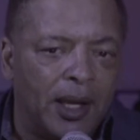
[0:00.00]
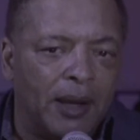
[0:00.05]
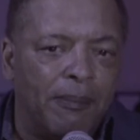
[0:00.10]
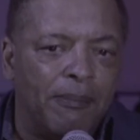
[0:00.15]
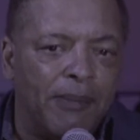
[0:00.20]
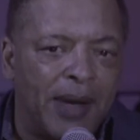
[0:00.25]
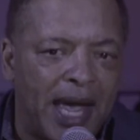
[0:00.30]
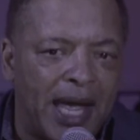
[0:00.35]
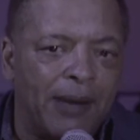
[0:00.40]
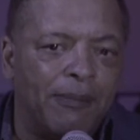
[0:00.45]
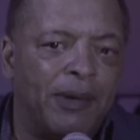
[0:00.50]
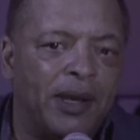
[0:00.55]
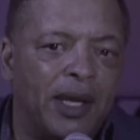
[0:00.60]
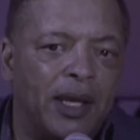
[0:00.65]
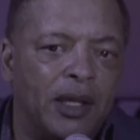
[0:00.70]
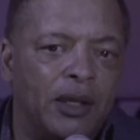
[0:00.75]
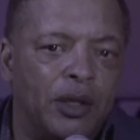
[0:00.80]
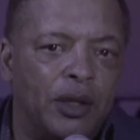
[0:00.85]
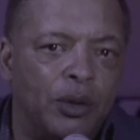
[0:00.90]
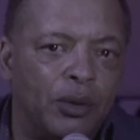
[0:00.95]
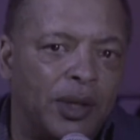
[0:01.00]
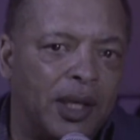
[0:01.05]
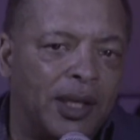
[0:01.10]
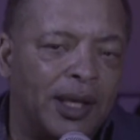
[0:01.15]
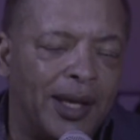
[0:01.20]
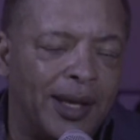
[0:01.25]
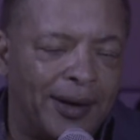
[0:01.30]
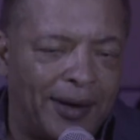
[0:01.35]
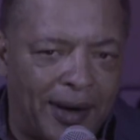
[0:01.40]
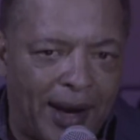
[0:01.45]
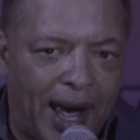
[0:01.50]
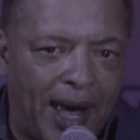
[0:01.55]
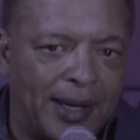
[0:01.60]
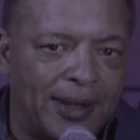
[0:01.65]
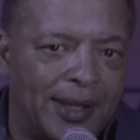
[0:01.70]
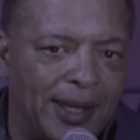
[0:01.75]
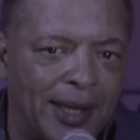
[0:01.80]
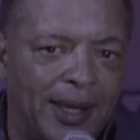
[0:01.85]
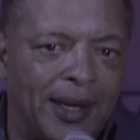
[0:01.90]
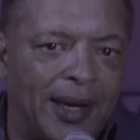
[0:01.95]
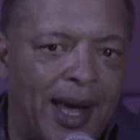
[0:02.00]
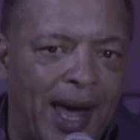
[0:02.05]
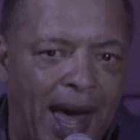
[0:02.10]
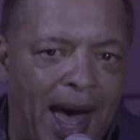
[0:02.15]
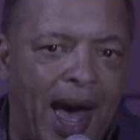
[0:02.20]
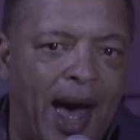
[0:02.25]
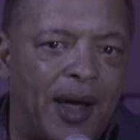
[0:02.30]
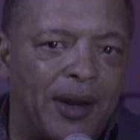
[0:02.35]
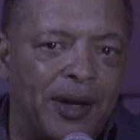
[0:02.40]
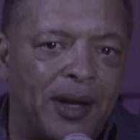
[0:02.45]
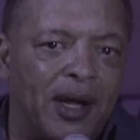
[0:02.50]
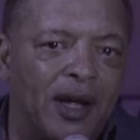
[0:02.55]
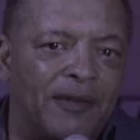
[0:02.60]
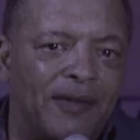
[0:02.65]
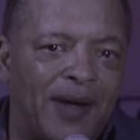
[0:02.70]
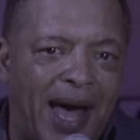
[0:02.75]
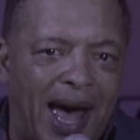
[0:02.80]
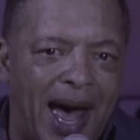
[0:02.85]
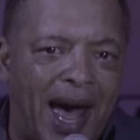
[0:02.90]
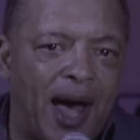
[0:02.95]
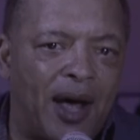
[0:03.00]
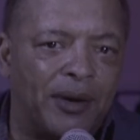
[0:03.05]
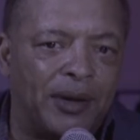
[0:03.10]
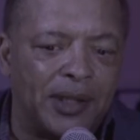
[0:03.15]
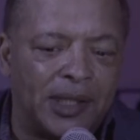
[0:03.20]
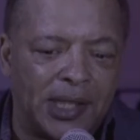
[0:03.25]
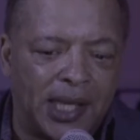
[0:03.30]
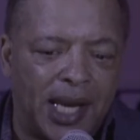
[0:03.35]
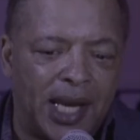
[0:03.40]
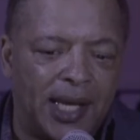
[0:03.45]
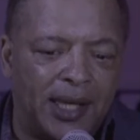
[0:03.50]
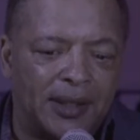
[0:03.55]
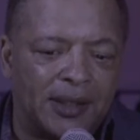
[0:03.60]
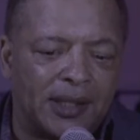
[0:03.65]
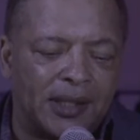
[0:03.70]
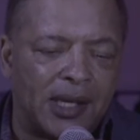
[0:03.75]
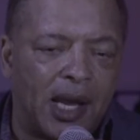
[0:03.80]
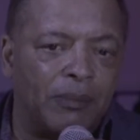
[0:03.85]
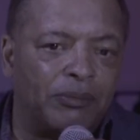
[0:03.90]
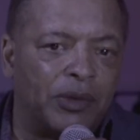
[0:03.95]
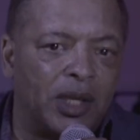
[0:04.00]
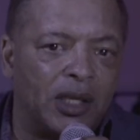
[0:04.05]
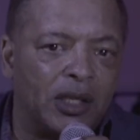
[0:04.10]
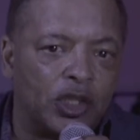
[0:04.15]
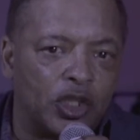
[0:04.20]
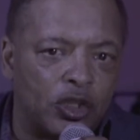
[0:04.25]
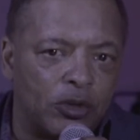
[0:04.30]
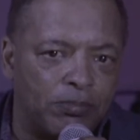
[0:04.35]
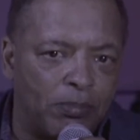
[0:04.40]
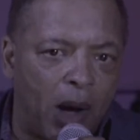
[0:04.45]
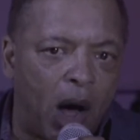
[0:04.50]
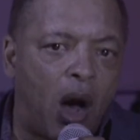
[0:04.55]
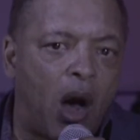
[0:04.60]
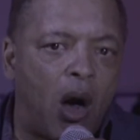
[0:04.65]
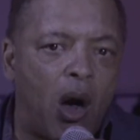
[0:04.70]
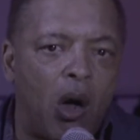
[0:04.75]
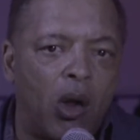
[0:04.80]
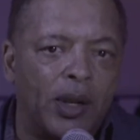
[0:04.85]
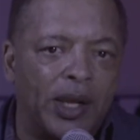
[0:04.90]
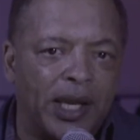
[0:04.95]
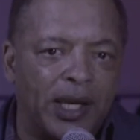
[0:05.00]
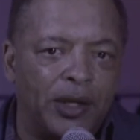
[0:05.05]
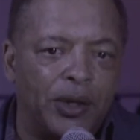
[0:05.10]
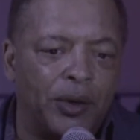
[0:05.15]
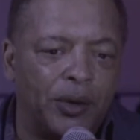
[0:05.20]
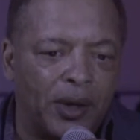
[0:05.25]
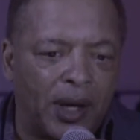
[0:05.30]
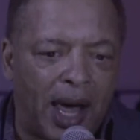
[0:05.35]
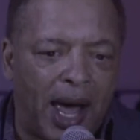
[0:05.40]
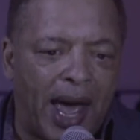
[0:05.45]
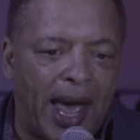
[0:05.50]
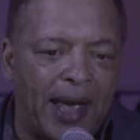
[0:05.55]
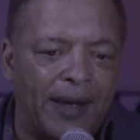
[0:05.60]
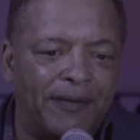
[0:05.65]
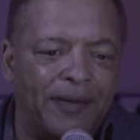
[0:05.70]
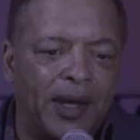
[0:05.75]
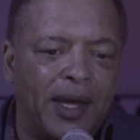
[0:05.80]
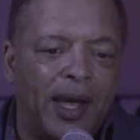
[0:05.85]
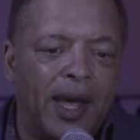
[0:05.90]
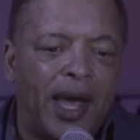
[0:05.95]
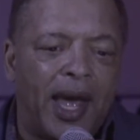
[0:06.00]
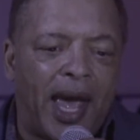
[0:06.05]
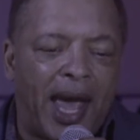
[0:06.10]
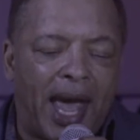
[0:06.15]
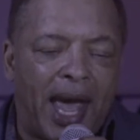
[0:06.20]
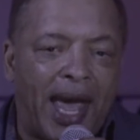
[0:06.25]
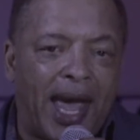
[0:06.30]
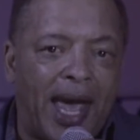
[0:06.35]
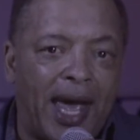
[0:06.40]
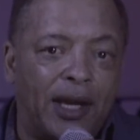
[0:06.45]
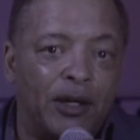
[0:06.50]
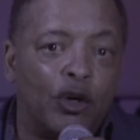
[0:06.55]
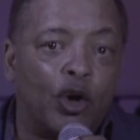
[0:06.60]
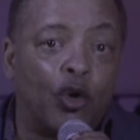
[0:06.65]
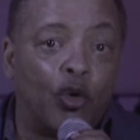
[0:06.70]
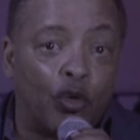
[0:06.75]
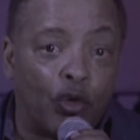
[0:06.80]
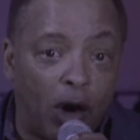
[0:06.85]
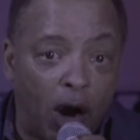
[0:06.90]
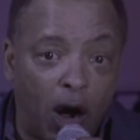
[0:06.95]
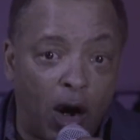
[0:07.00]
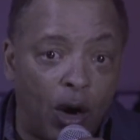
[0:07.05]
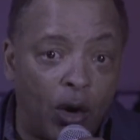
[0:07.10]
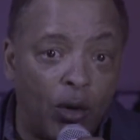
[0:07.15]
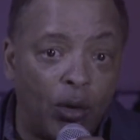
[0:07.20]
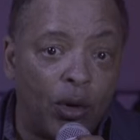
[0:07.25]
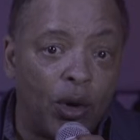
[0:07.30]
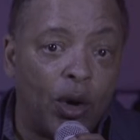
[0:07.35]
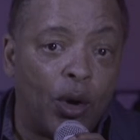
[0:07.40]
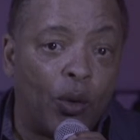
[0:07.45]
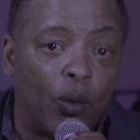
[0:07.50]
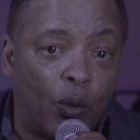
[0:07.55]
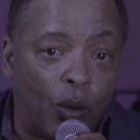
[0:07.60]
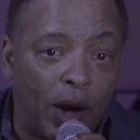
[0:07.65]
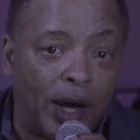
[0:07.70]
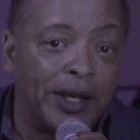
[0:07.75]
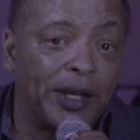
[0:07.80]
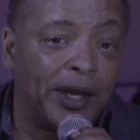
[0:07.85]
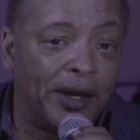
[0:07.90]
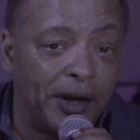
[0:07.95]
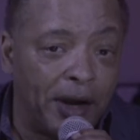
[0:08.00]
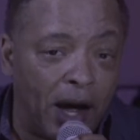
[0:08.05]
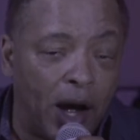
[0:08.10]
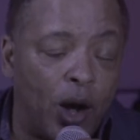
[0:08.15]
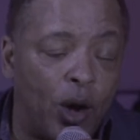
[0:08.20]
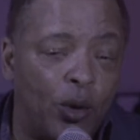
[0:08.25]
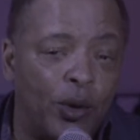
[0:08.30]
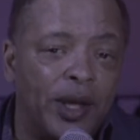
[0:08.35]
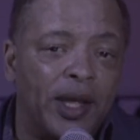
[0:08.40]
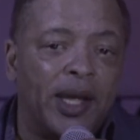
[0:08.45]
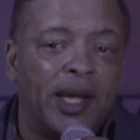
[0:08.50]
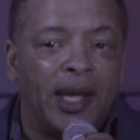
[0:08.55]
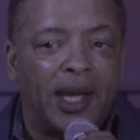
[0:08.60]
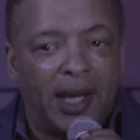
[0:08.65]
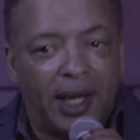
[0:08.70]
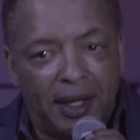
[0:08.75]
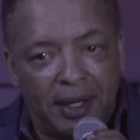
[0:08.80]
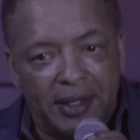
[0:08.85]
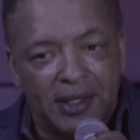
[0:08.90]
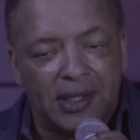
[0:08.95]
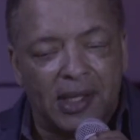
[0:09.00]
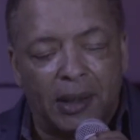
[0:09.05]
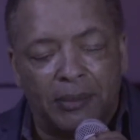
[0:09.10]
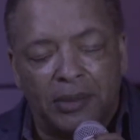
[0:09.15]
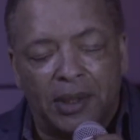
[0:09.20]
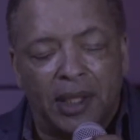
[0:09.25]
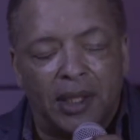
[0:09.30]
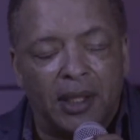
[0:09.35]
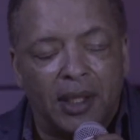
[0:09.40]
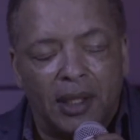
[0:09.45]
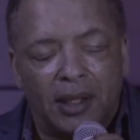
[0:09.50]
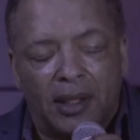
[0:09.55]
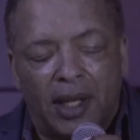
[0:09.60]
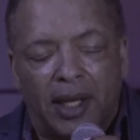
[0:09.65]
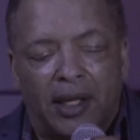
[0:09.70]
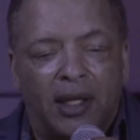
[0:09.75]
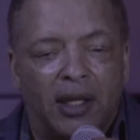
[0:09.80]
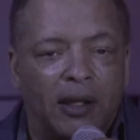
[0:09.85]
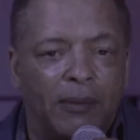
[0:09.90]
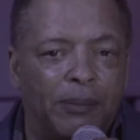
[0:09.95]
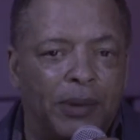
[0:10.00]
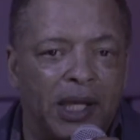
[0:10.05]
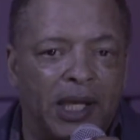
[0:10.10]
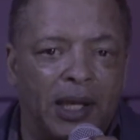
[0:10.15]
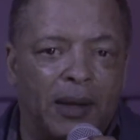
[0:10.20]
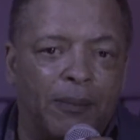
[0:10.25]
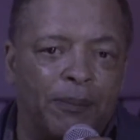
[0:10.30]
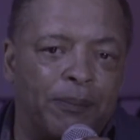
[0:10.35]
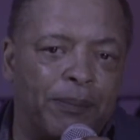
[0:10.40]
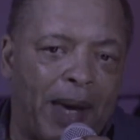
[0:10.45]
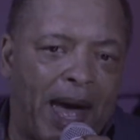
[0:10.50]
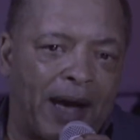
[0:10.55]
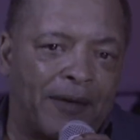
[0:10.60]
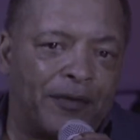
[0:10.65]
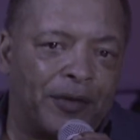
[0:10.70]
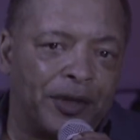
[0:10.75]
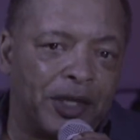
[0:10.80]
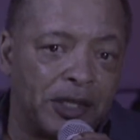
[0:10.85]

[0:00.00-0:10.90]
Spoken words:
maybe you can get an idea out of how to take something small in your life and grow what you know into something that could be impactful.